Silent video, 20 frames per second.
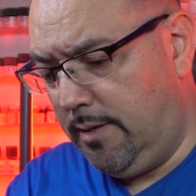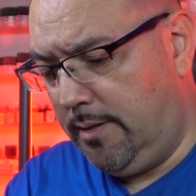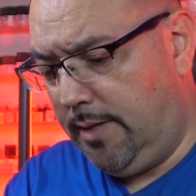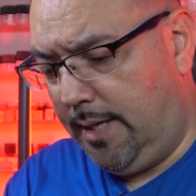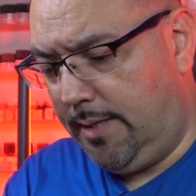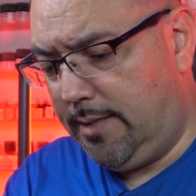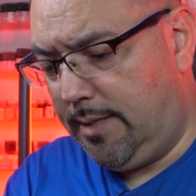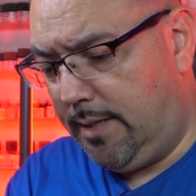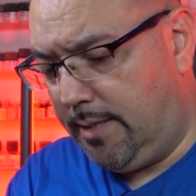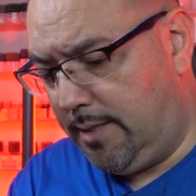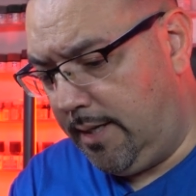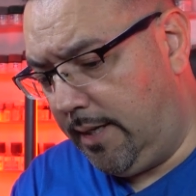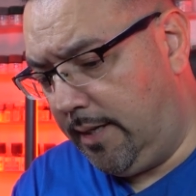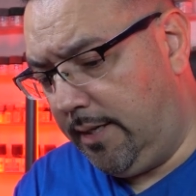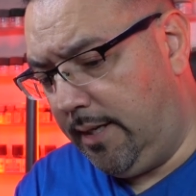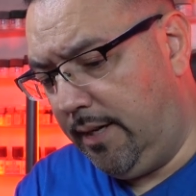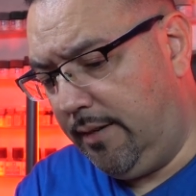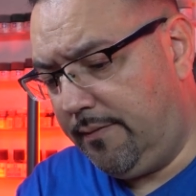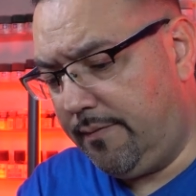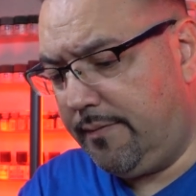That's easy
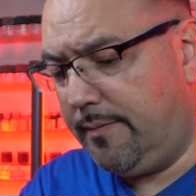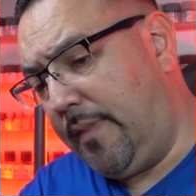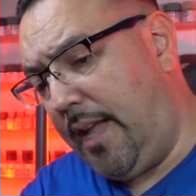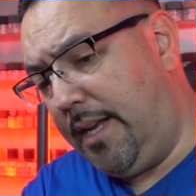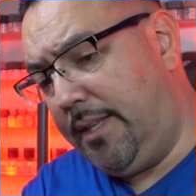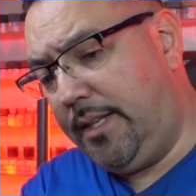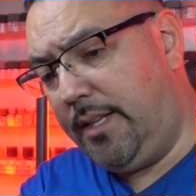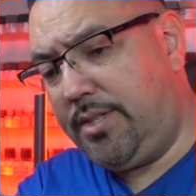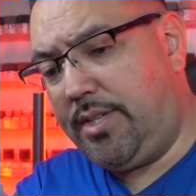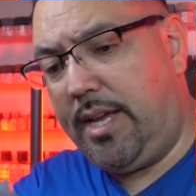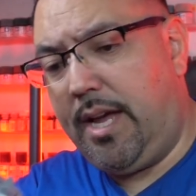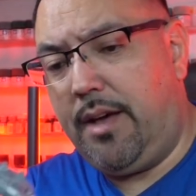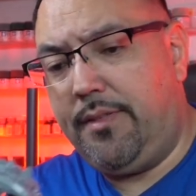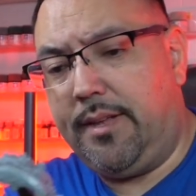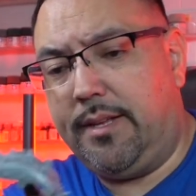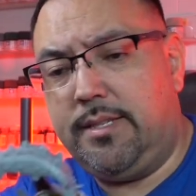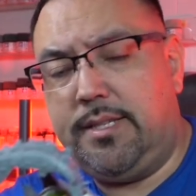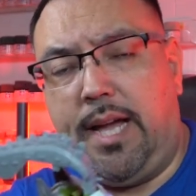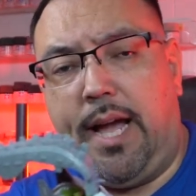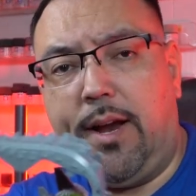enough. I did see how the
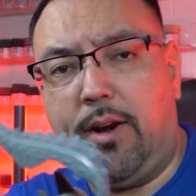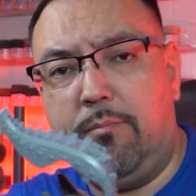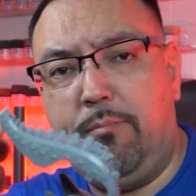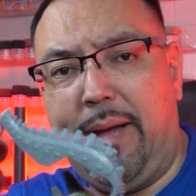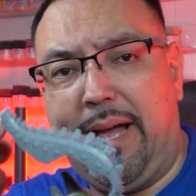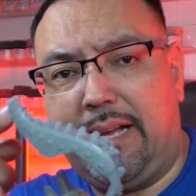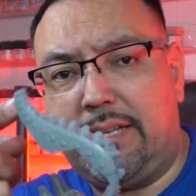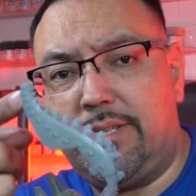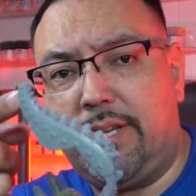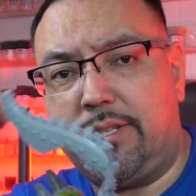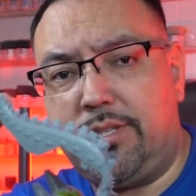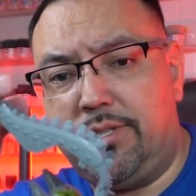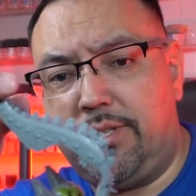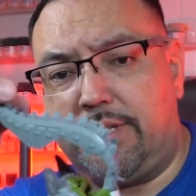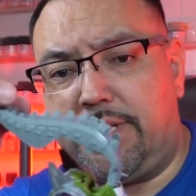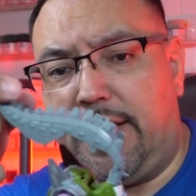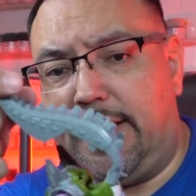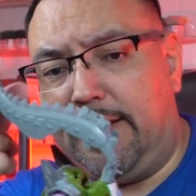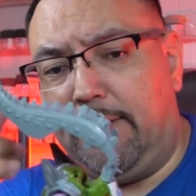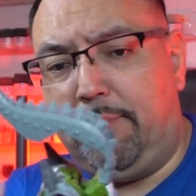entire back section
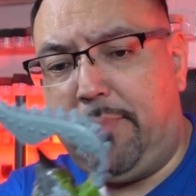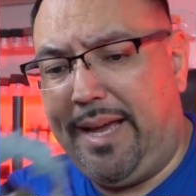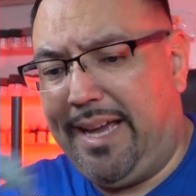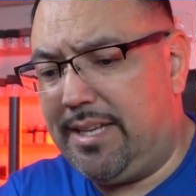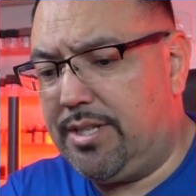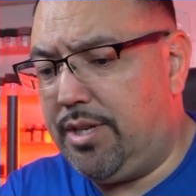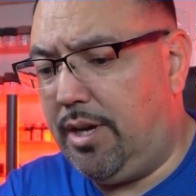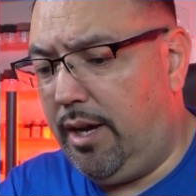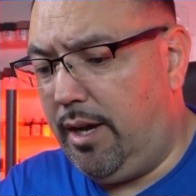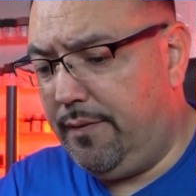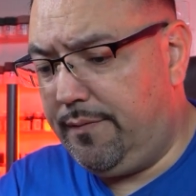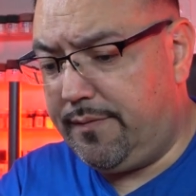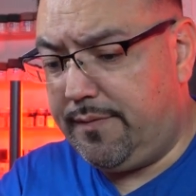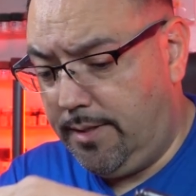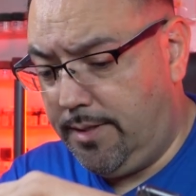just kind of pegs off.